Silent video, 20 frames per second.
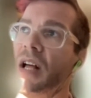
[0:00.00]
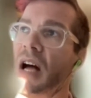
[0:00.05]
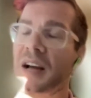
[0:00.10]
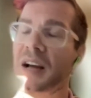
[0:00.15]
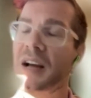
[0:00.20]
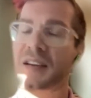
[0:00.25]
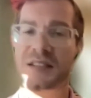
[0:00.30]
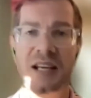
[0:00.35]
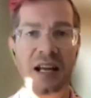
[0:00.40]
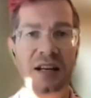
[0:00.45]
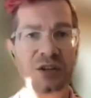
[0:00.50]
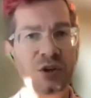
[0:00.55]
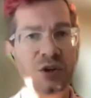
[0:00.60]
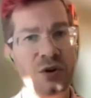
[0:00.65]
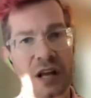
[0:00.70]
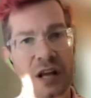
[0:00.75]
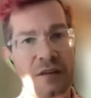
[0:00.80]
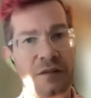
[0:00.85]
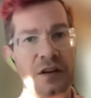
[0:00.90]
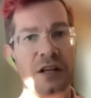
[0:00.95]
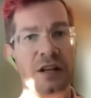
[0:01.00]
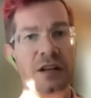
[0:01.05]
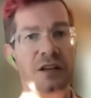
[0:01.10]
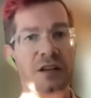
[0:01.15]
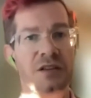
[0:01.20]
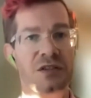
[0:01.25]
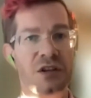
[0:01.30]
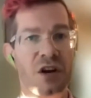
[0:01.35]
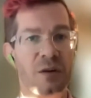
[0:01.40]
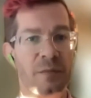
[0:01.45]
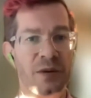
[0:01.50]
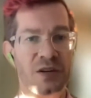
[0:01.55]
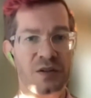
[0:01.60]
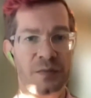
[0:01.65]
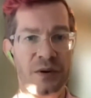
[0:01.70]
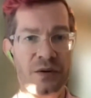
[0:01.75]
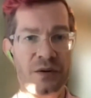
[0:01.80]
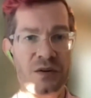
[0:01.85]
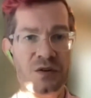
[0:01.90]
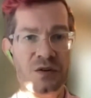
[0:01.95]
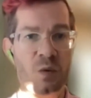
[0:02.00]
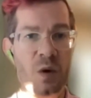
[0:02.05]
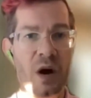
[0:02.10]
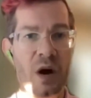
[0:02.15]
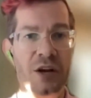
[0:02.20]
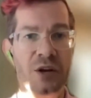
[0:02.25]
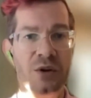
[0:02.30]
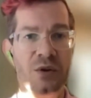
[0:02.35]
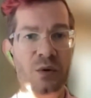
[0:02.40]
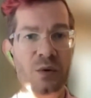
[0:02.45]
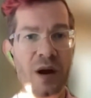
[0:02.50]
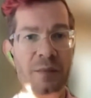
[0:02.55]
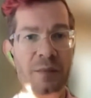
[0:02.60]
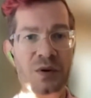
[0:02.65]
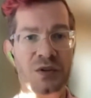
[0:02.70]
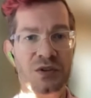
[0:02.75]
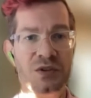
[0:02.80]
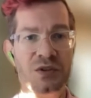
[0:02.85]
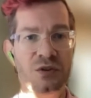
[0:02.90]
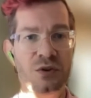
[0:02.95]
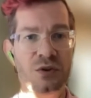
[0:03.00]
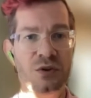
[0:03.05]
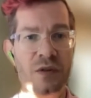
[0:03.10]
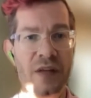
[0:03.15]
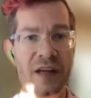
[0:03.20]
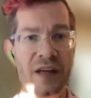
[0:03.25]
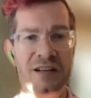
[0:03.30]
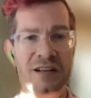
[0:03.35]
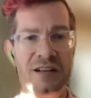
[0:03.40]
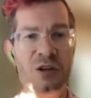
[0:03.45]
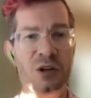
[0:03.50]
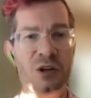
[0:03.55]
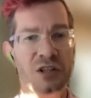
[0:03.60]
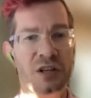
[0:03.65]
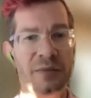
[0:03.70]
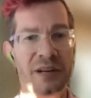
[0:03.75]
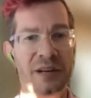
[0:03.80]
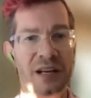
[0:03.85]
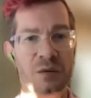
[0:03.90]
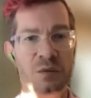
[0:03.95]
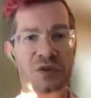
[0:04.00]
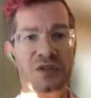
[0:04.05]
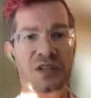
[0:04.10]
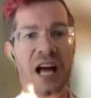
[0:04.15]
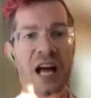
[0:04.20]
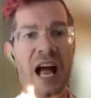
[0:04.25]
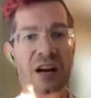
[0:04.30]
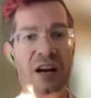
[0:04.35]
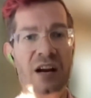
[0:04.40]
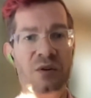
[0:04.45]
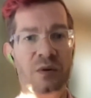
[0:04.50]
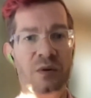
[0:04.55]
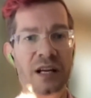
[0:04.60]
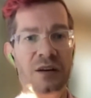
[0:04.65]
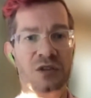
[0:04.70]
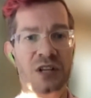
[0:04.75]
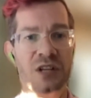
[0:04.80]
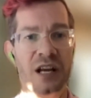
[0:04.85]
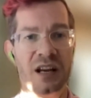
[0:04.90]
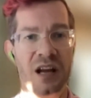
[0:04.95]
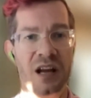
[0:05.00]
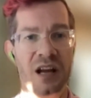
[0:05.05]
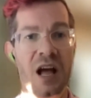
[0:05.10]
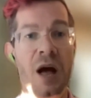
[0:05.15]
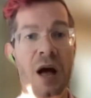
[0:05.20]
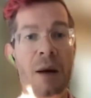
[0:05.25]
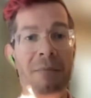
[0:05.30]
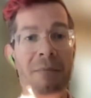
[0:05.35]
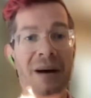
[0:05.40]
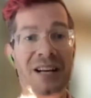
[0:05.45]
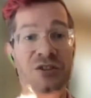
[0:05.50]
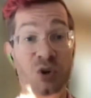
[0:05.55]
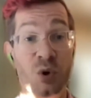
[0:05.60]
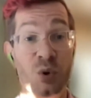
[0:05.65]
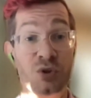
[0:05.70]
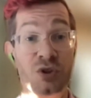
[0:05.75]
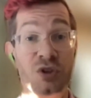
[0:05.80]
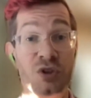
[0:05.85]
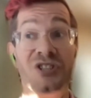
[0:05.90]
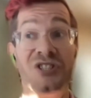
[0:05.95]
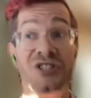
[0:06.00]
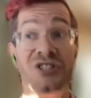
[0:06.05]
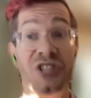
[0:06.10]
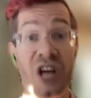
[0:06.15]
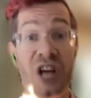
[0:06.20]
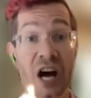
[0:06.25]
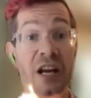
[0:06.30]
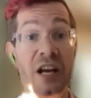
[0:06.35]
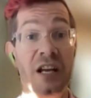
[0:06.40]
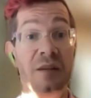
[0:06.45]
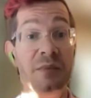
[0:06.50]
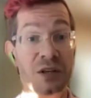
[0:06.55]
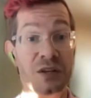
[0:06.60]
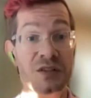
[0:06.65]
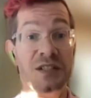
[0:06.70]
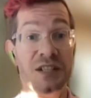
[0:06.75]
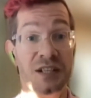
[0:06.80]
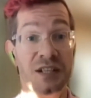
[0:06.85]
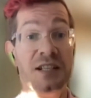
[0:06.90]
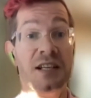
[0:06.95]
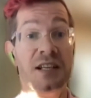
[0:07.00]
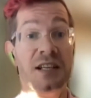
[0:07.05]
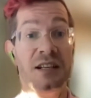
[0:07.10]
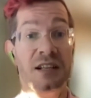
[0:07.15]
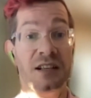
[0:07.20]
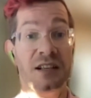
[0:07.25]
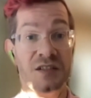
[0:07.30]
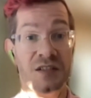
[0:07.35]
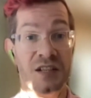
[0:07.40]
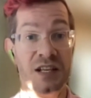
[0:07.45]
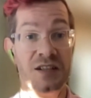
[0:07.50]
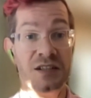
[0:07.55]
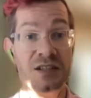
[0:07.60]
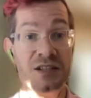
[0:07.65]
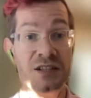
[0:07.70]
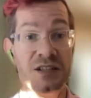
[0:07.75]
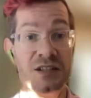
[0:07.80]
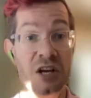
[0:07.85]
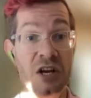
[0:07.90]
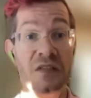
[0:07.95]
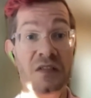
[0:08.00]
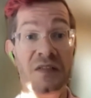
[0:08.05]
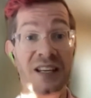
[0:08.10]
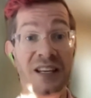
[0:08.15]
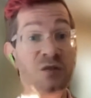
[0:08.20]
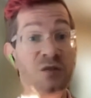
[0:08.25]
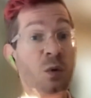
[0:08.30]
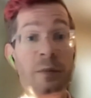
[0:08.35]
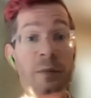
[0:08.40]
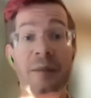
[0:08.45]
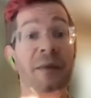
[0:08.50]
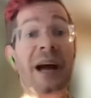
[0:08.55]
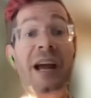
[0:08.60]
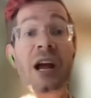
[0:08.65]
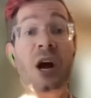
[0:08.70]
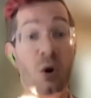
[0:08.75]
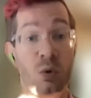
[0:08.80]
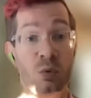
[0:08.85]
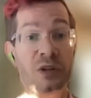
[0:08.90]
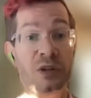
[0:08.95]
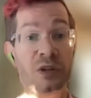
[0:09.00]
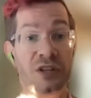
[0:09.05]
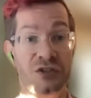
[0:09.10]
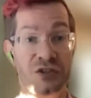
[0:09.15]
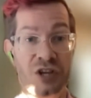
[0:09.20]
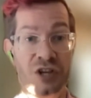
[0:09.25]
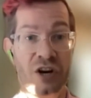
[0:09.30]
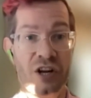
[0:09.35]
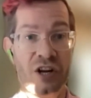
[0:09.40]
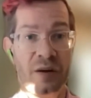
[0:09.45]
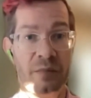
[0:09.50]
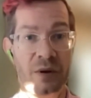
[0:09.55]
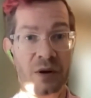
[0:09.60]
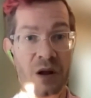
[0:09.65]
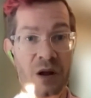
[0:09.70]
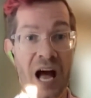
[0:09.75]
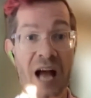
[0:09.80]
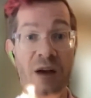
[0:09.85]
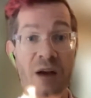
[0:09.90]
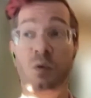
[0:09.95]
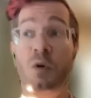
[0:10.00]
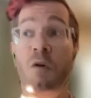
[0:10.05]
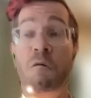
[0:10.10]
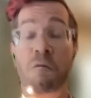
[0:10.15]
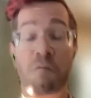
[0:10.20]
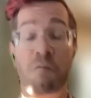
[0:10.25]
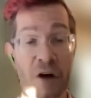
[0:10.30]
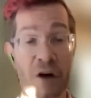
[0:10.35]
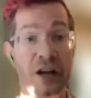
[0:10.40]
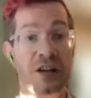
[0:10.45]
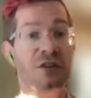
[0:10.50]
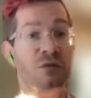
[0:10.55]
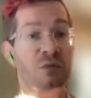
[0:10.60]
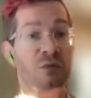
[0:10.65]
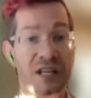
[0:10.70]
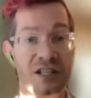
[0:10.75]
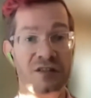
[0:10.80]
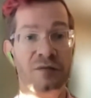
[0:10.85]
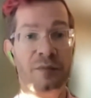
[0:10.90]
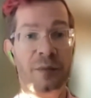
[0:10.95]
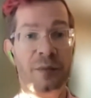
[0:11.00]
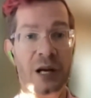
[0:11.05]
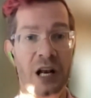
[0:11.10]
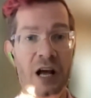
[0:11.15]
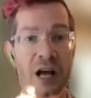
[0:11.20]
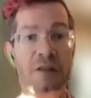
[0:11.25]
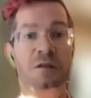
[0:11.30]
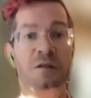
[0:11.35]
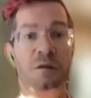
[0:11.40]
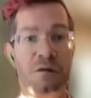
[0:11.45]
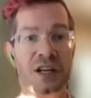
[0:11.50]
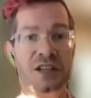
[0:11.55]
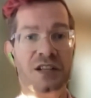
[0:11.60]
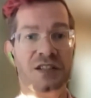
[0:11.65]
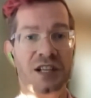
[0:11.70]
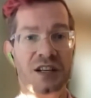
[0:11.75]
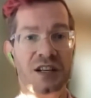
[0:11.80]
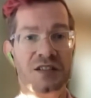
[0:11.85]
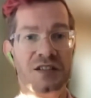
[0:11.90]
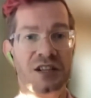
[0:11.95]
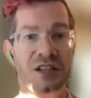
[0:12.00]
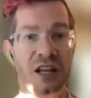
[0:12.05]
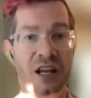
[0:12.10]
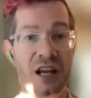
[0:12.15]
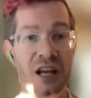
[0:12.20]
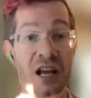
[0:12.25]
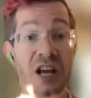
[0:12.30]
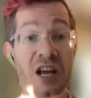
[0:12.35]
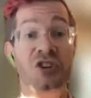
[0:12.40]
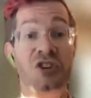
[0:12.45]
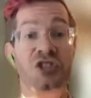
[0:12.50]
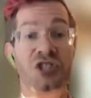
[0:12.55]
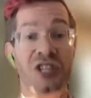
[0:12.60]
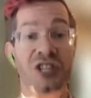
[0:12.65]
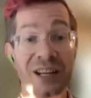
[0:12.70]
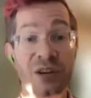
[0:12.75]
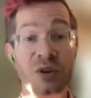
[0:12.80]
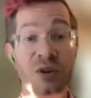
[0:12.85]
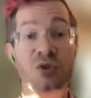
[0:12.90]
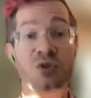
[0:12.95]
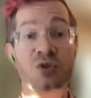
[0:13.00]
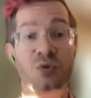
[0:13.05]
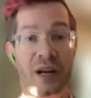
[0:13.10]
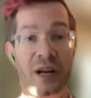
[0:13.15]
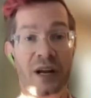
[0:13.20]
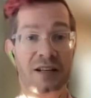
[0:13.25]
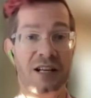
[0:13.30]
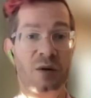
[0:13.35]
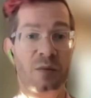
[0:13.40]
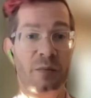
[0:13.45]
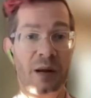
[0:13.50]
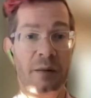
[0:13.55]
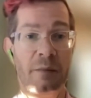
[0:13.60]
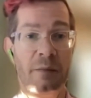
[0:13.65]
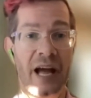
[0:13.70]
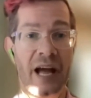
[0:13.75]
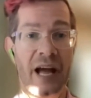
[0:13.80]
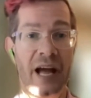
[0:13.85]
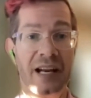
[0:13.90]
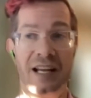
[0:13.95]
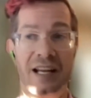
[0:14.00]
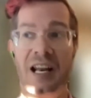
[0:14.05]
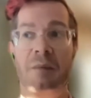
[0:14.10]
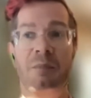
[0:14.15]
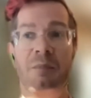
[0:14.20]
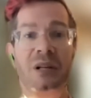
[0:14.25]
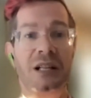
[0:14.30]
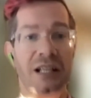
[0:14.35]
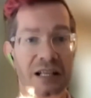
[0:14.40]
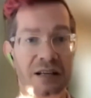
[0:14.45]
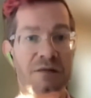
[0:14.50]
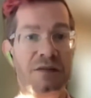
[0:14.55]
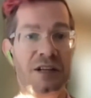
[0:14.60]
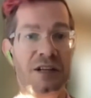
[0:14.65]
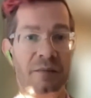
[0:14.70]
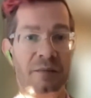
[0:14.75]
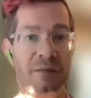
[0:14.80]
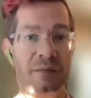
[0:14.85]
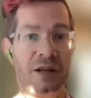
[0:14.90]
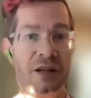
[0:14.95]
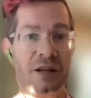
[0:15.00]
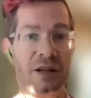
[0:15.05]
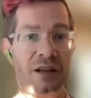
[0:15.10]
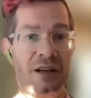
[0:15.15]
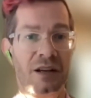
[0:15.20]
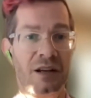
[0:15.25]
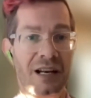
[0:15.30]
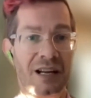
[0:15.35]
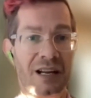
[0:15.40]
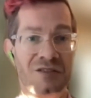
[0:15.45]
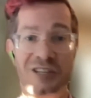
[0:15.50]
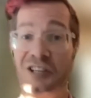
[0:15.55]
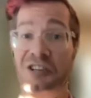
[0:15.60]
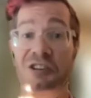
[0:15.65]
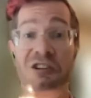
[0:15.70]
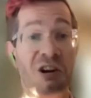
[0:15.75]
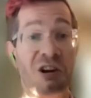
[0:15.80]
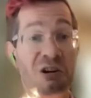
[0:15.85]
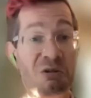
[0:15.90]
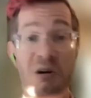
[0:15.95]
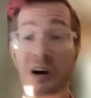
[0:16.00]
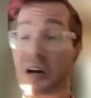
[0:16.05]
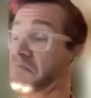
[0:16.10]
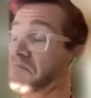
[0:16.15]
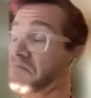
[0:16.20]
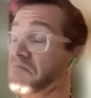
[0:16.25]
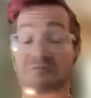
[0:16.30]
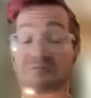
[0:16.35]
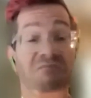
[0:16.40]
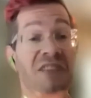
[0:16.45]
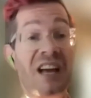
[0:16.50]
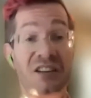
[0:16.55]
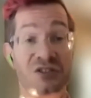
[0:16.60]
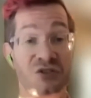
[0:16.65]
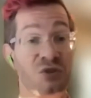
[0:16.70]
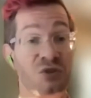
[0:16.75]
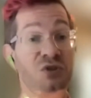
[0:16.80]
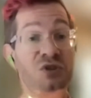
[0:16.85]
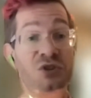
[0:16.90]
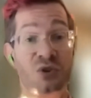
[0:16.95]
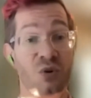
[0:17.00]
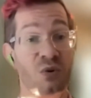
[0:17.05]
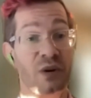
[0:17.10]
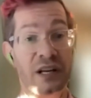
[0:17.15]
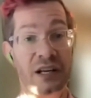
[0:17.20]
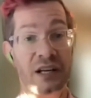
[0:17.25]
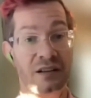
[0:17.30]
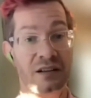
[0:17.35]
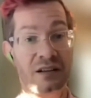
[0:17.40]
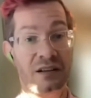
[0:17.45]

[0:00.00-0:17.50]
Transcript: I said, you don't have any startup experience. Why are you the right person to do that? And he looked at me and was angry. He was like, my daughter died because this didn't exist. This will be my only startup. I will fight the rest of my life to fix this. Chills ran down my back and I believed him. And I was like, you know what? That's your story.